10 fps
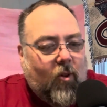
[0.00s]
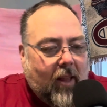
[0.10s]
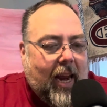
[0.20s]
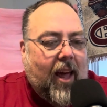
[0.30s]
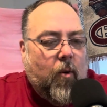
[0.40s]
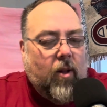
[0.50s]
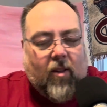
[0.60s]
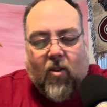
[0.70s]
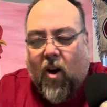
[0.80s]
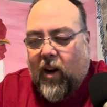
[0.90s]
today I wanted
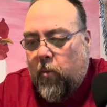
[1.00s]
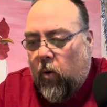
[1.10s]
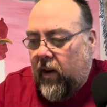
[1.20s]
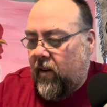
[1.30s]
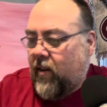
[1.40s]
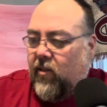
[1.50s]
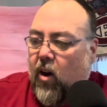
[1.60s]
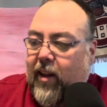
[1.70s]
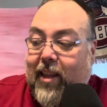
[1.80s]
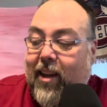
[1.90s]
to talk about because I
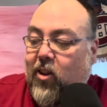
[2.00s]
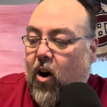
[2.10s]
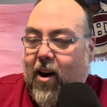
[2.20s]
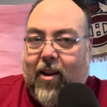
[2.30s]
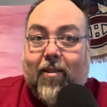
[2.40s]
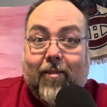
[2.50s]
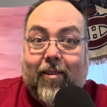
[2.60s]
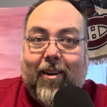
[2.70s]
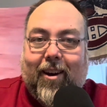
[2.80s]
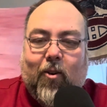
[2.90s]
saw a TikTok,
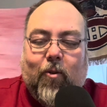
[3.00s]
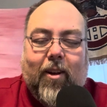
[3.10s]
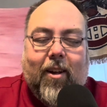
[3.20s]
yeah, I know,